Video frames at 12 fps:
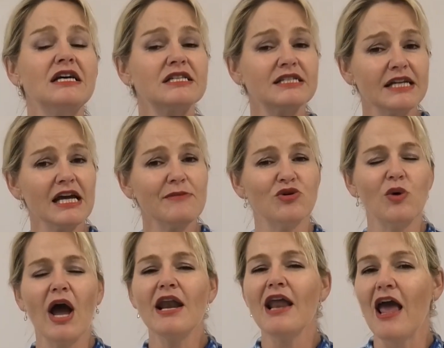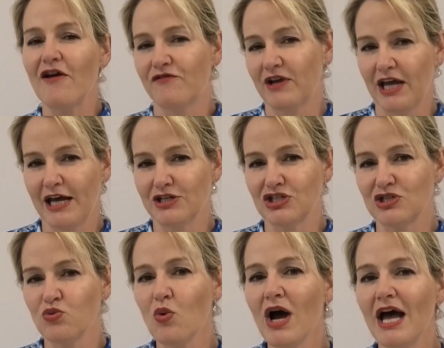stable, and
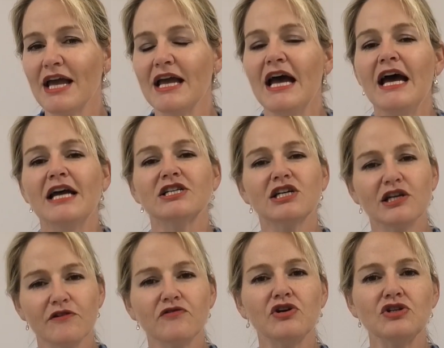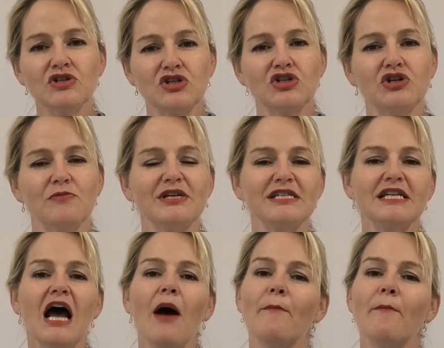efficacious way to give consumers